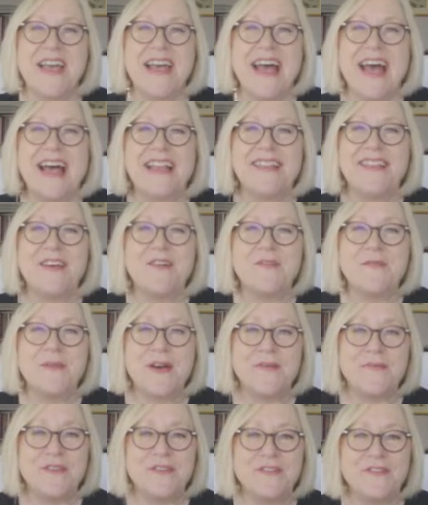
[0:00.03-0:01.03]
Hello
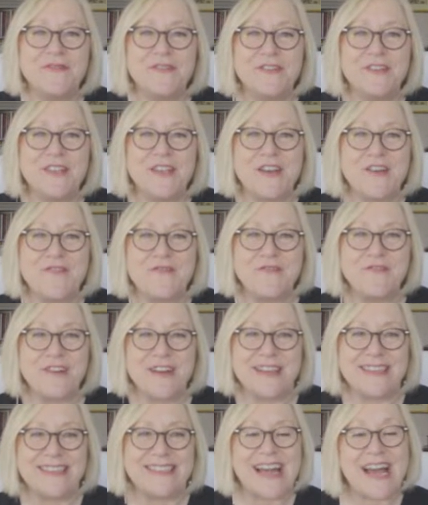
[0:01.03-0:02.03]
my beautiful Leo
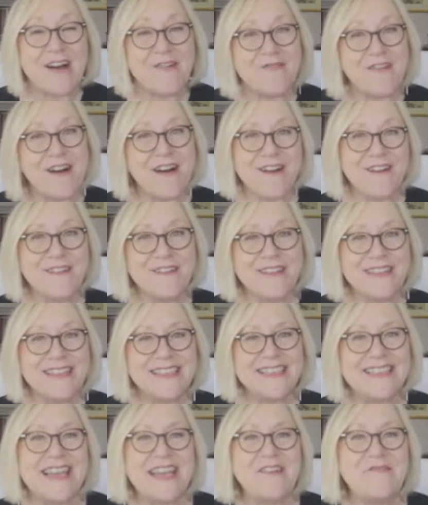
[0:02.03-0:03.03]
friends, how are you
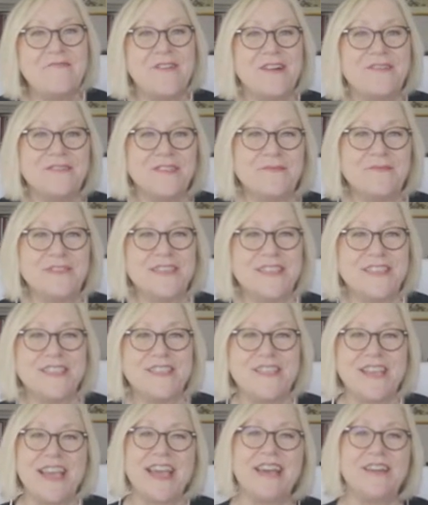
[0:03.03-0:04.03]
today? Welcome to the
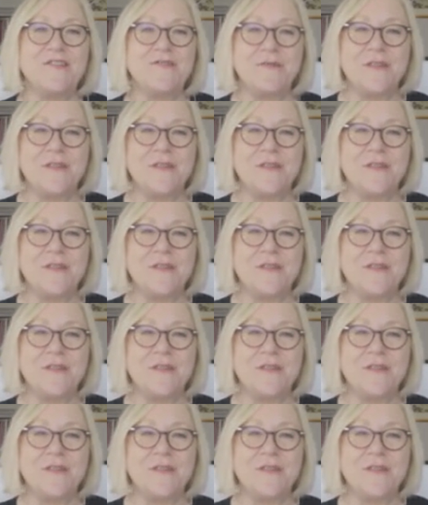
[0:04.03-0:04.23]
channel.